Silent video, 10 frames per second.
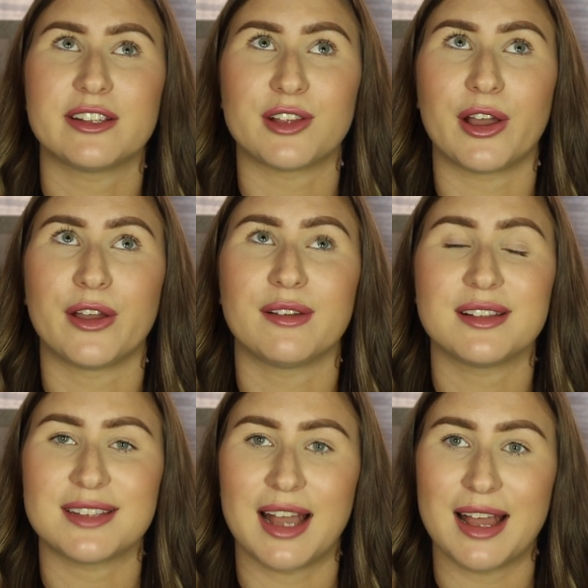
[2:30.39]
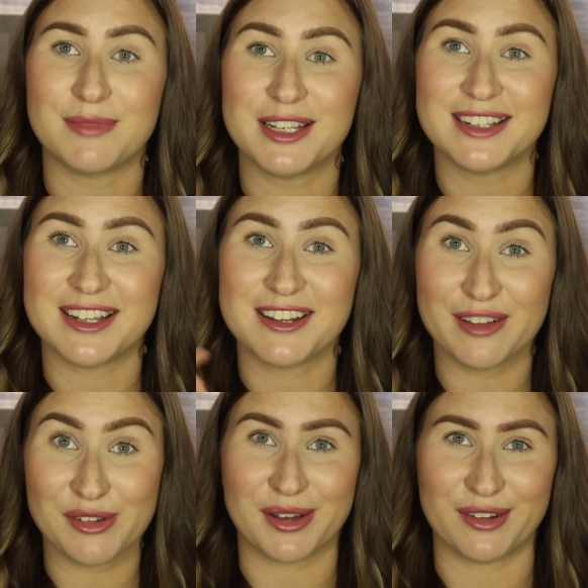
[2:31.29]
So Sam, this is
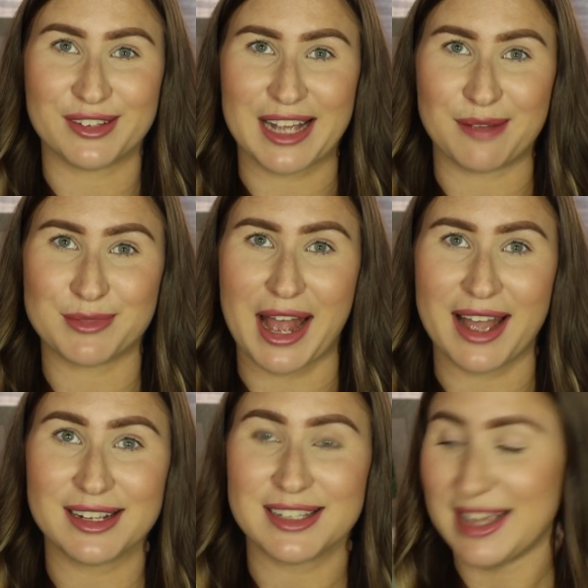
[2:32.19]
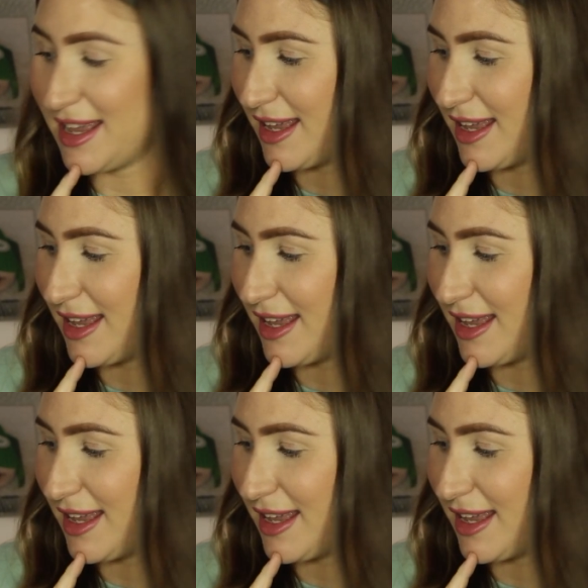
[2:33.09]
another one of Sam's hacks.